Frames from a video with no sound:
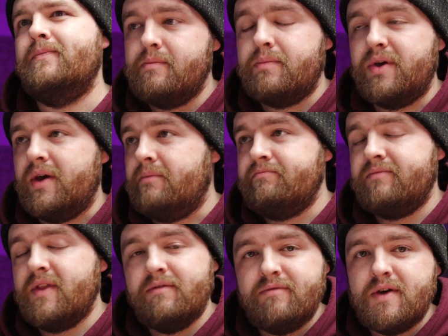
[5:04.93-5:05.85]
But yeah,
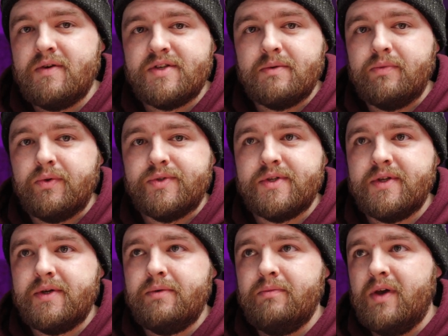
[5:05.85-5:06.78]
very simple to
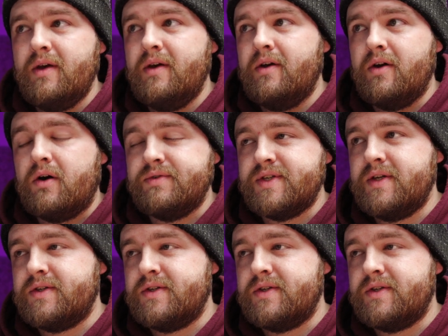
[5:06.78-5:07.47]
do. Obviously